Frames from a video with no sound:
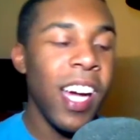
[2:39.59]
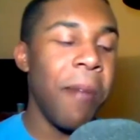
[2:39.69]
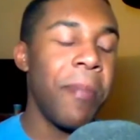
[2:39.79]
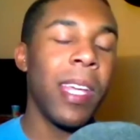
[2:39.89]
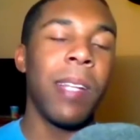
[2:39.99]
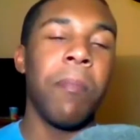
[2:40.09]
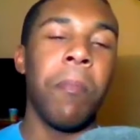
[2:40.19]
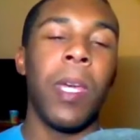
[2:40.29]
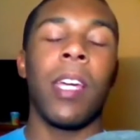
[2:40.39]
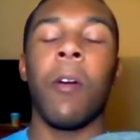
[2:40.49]
And
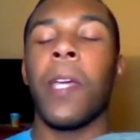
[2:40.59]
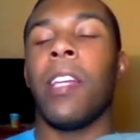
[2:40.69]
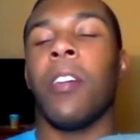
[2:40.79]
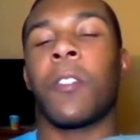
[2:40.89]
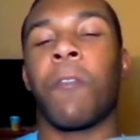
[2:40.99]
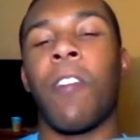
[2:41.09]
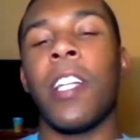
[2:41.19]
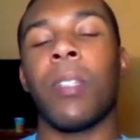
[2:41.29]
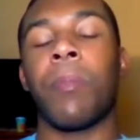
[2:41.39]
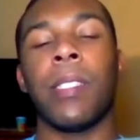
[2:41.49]
then Miko Ino's
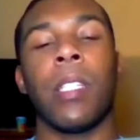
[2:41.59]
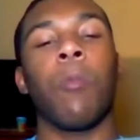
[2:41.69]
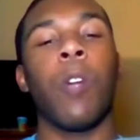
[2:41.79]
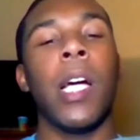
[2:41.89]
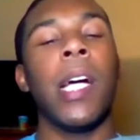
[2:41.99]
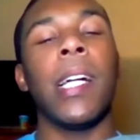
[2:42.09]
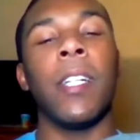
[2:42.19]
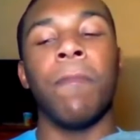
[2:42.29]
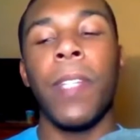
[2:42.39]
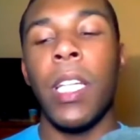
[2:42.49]
friend just brings up,
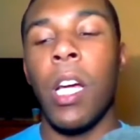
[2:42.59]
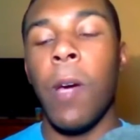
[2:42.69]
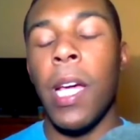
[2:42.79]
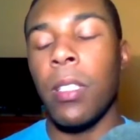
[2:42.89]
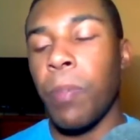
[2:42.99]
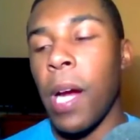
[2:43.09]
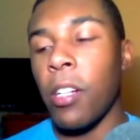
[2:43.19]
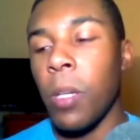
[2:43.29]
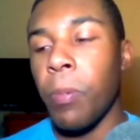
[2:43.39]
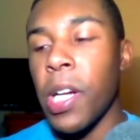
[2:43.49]
well, you know, it's
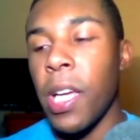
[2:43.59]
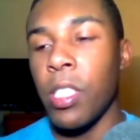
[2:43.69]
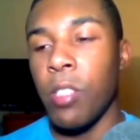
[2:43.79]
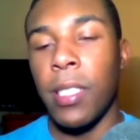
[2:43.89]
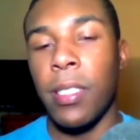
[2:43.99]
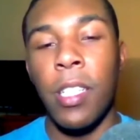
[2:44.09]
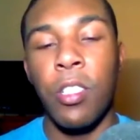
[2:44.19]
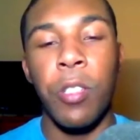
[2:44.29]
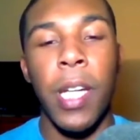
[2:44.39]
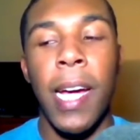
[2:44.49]
actually pretty interesting
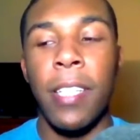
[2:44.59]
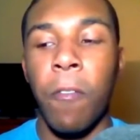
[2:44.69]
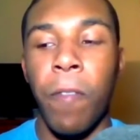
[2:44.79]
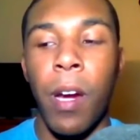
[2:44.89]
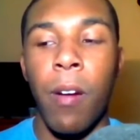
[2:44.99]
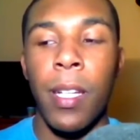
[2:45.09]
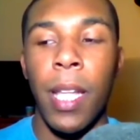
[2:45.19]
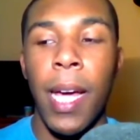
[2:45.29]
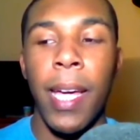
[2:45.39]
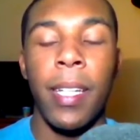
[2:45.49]
that you guys are very
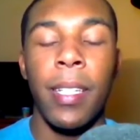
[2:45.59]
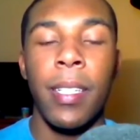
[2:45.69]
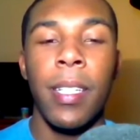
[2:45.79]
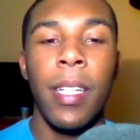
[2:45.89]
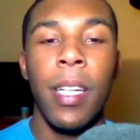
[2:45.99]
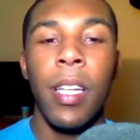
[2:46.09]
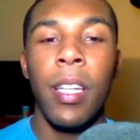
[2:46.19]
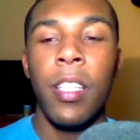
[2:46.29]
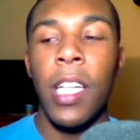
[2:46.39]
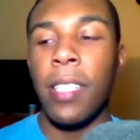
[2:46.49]
like,
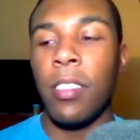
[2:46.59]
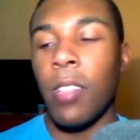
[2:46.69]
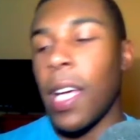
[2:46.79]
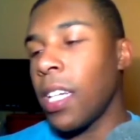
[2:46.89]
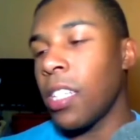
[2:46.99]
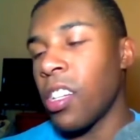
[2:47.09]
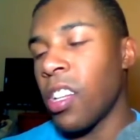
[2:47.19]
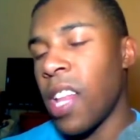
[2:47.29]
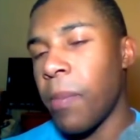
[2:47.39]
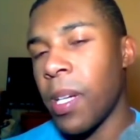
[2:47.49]
you guys don't like each
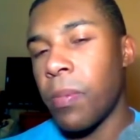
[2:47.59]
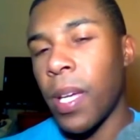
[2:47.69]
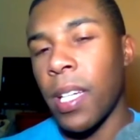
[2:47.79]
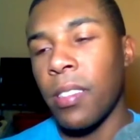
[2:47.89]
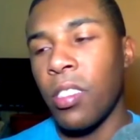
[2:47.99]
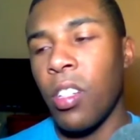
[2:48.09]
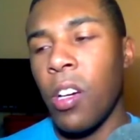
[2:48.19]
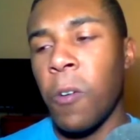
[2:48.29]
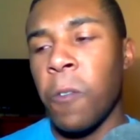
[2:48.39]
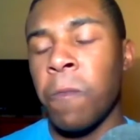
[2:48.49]
other that much because, you
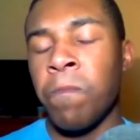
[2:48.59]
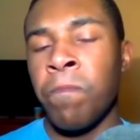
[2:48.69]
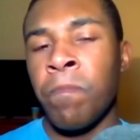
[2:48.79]
know,